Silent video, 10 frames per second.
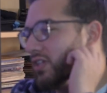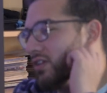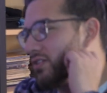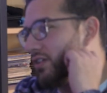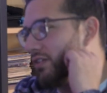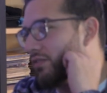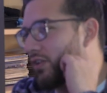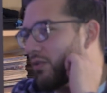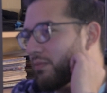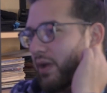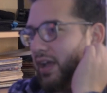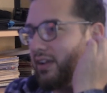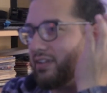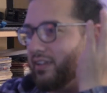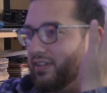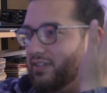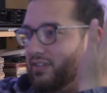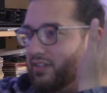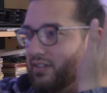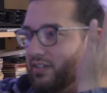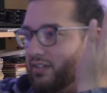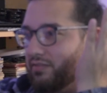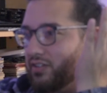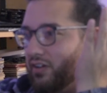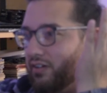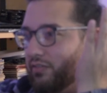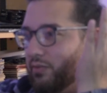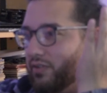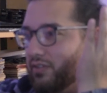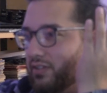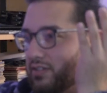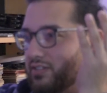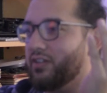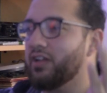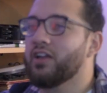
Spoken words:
yourself ever going back into the photography world? Because you